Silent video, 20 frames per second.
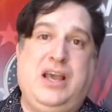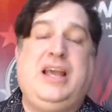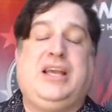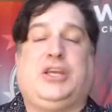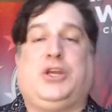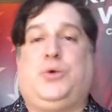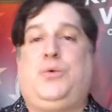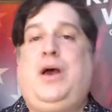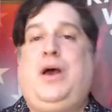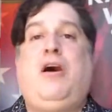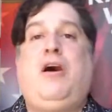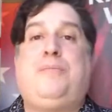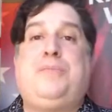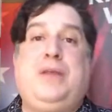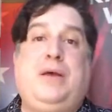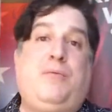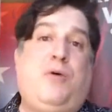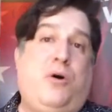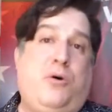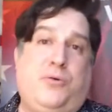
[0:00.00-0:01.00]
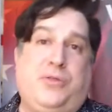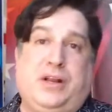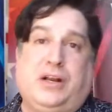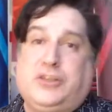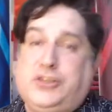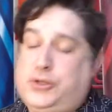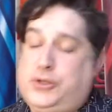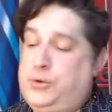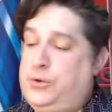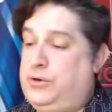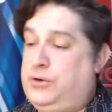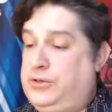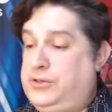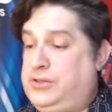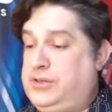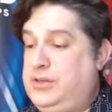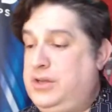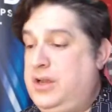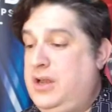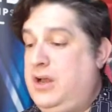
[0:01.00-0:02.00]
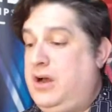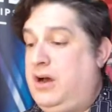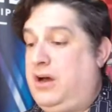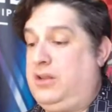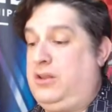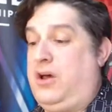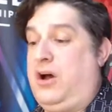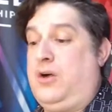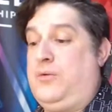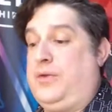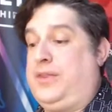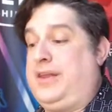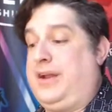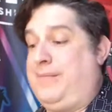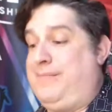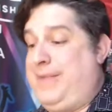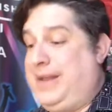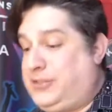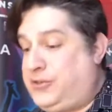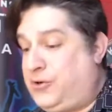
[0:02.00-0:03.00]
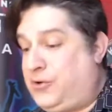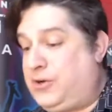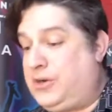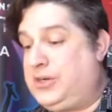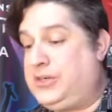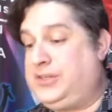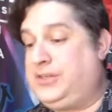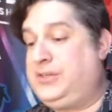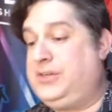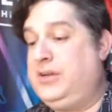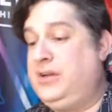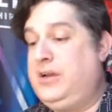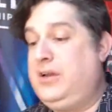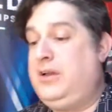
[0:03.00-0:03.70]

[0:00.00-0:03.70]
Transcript: You help them hone their tools along with our mentors.